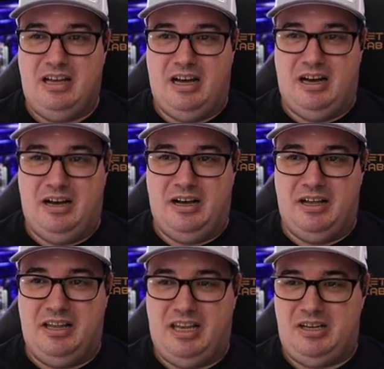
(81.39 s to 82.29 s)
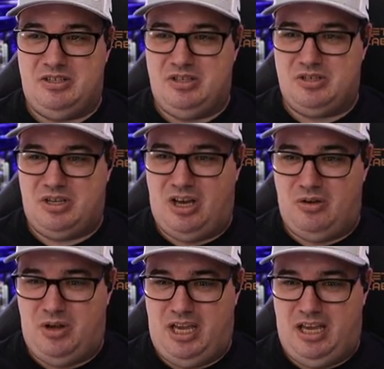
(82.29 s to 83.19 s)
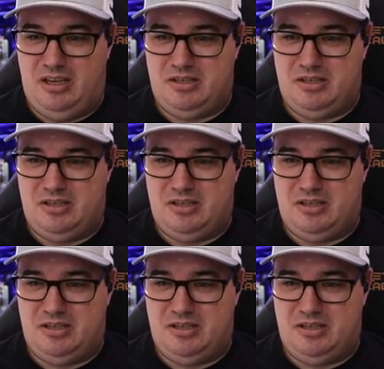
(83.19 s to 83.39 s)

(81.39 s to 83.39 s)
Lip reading: Let's just go here.